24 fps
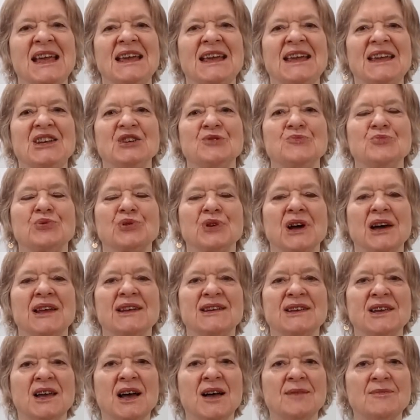In
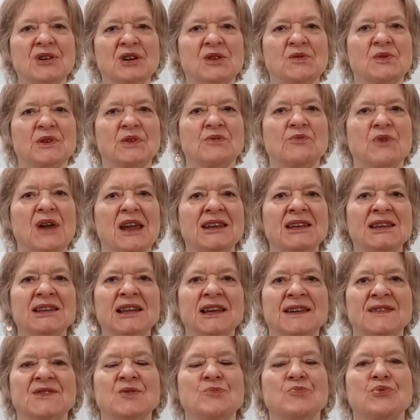pranayama, we
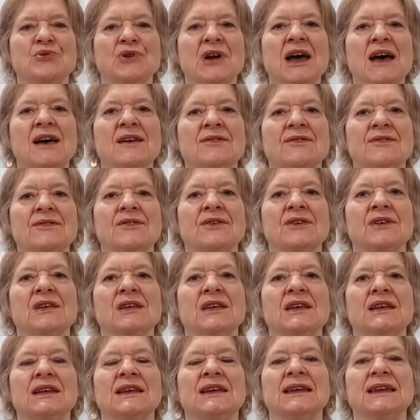regulate the breath
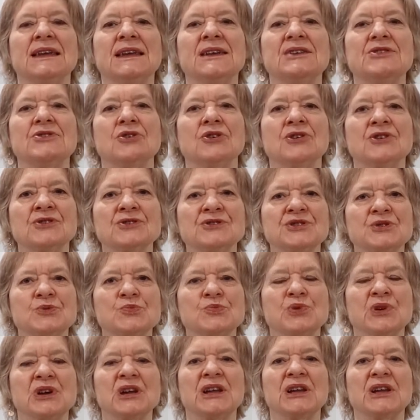in order to
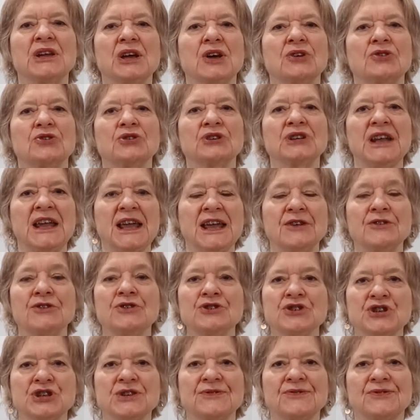bring a good
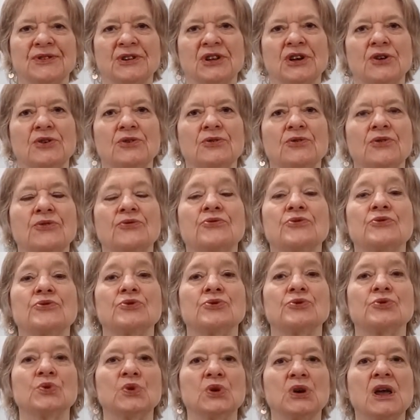energy flow
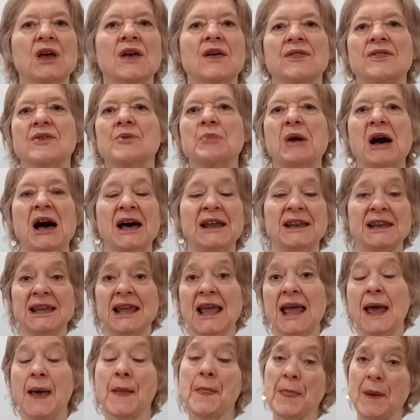through the body
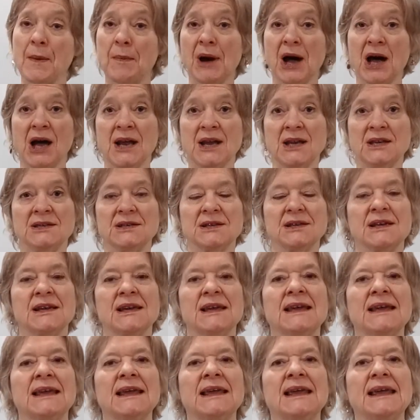and the mind.
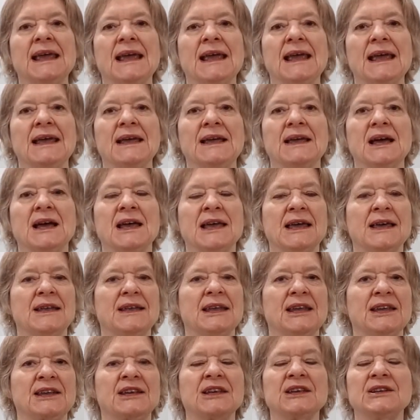
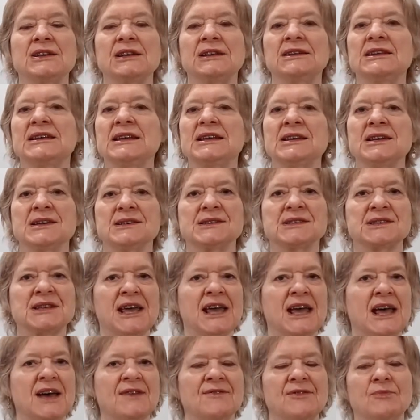It can lead us to
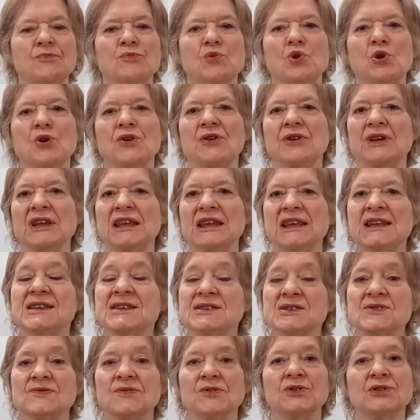have a more
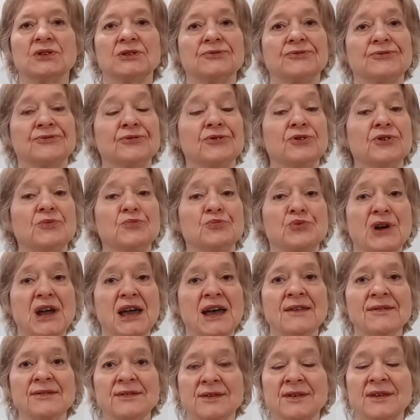easeful and full
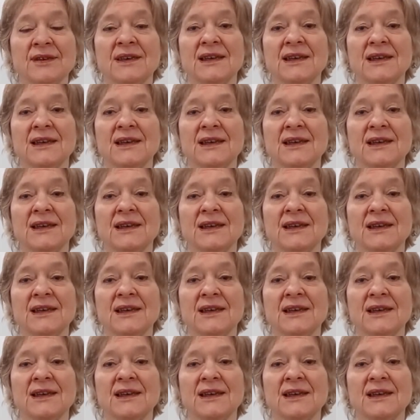breath